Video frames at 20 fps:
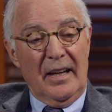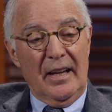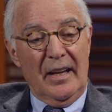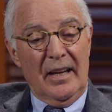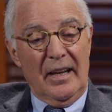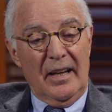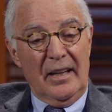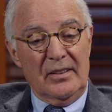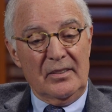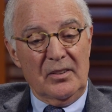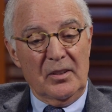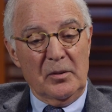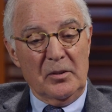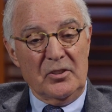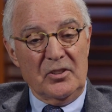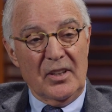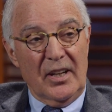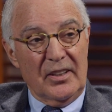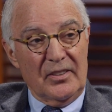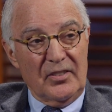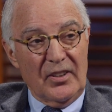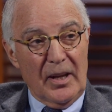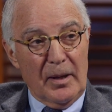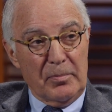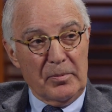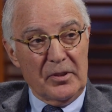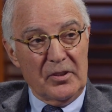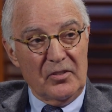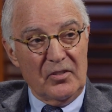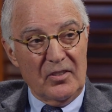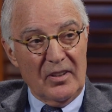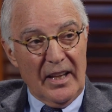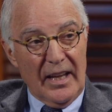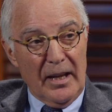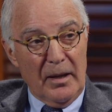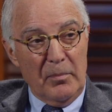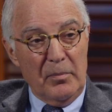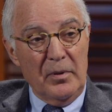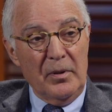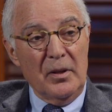at uh, Johns Hopkins
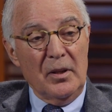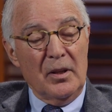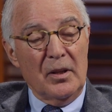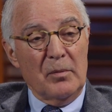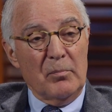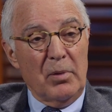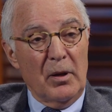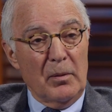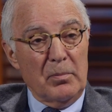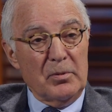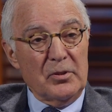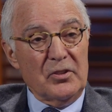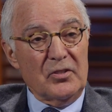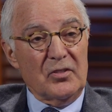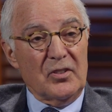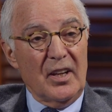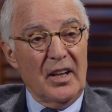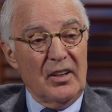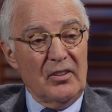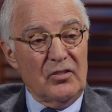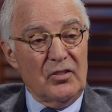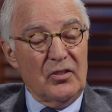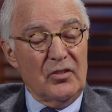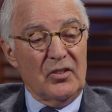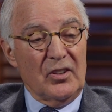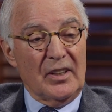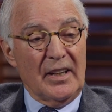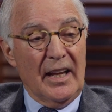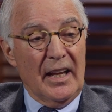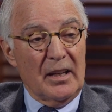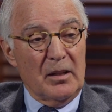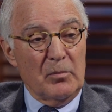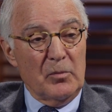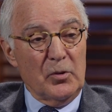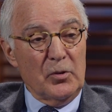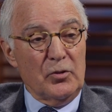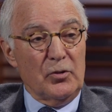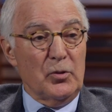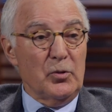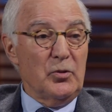lab published cases in
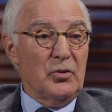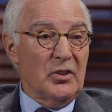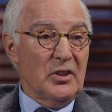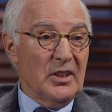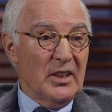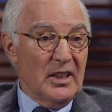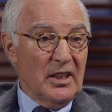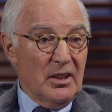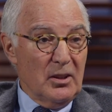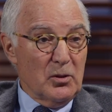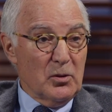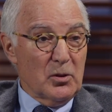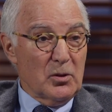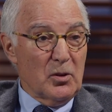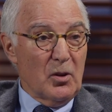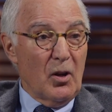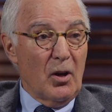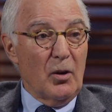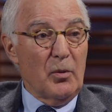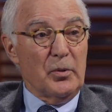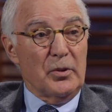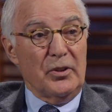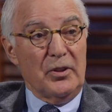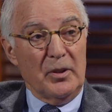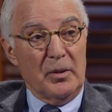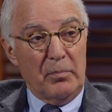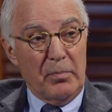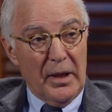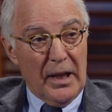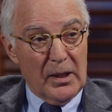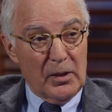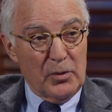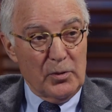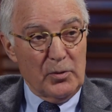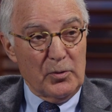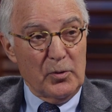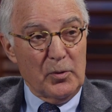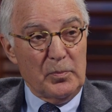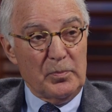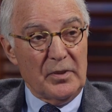animals using the eagle claw with the Apollo
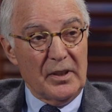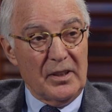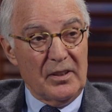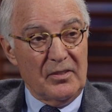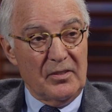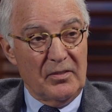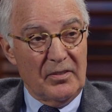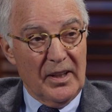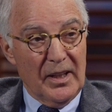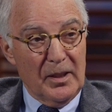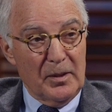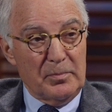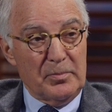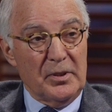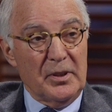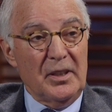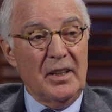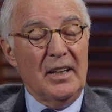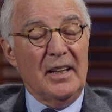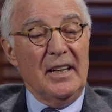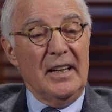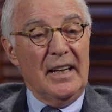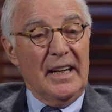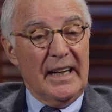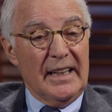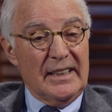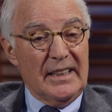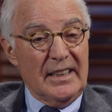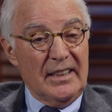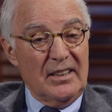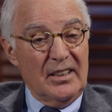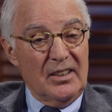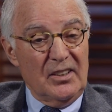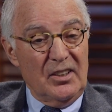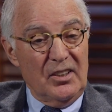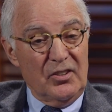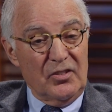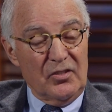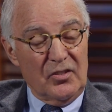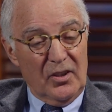group. They developed it, and they did
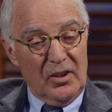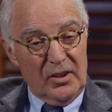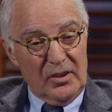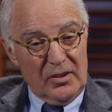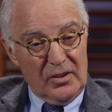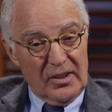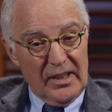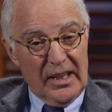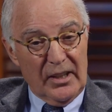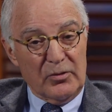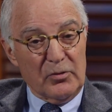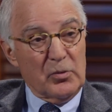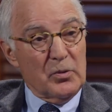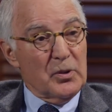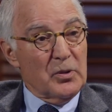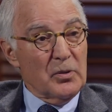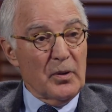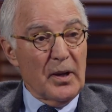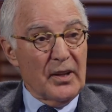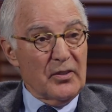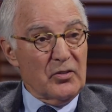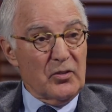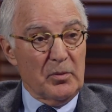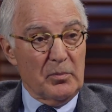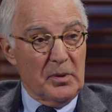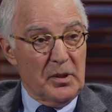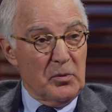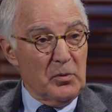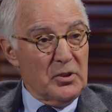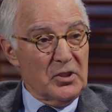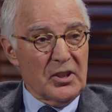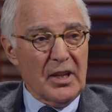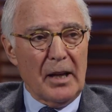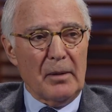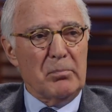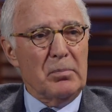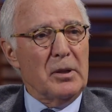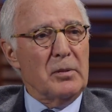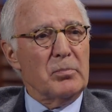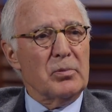this uh, gastroenterostomy, which
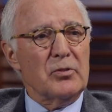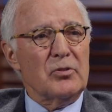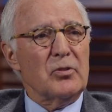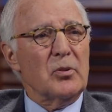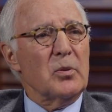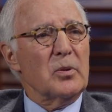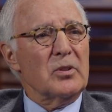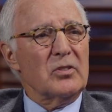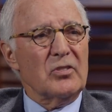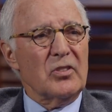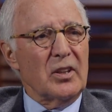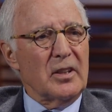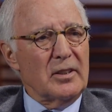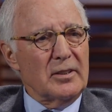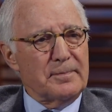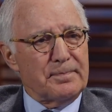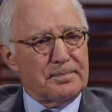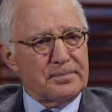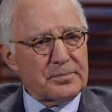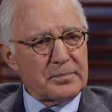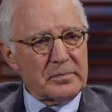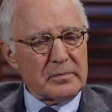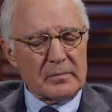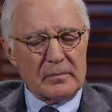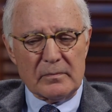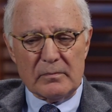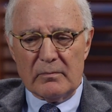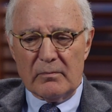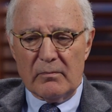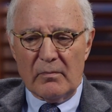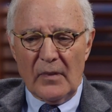got people so excited. Yeah.